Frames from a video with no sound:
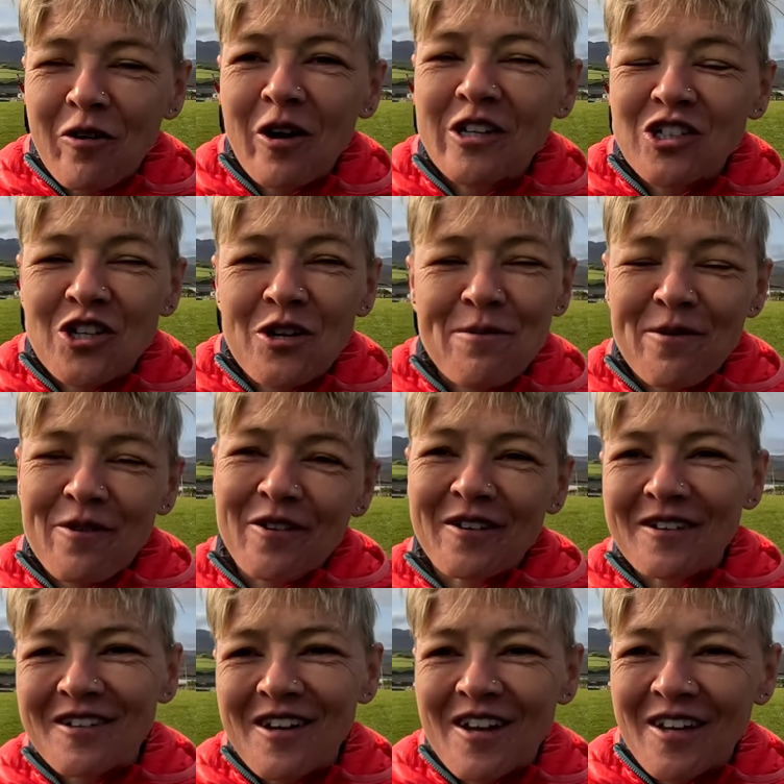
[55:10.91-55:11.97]
You're quite chipper,
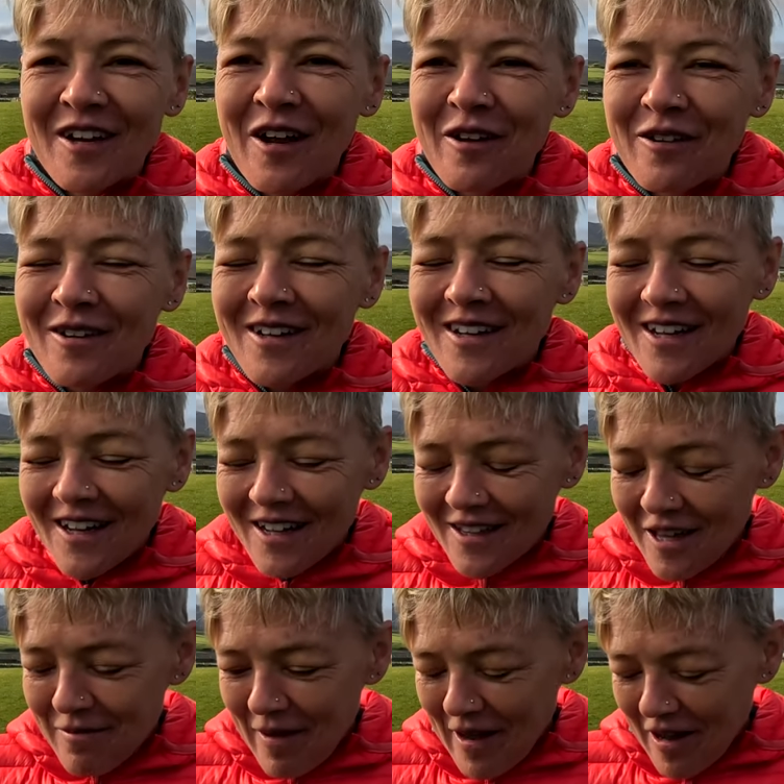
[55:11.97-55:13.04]
you know,
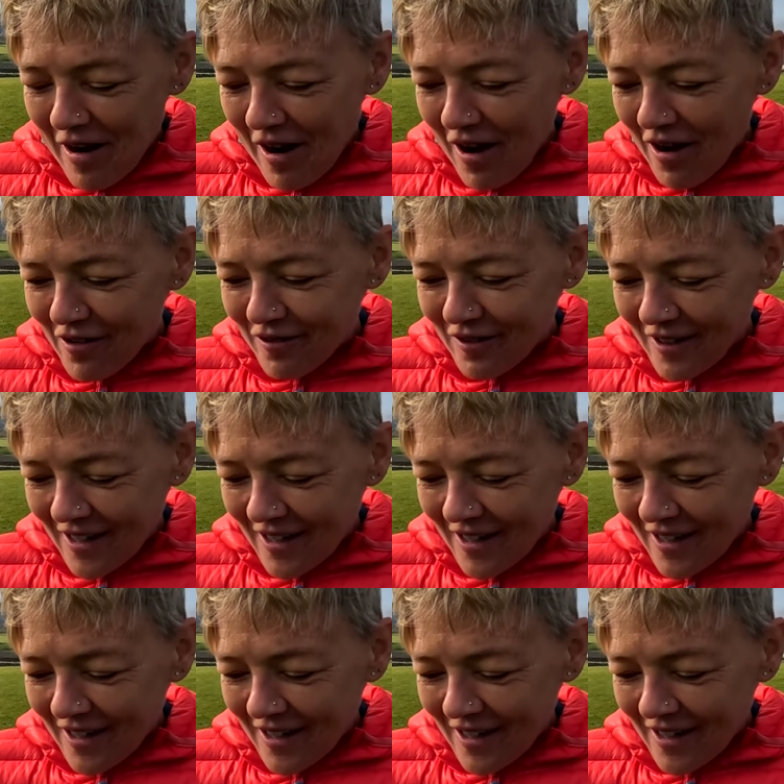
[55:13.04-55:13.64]
they make you laugh,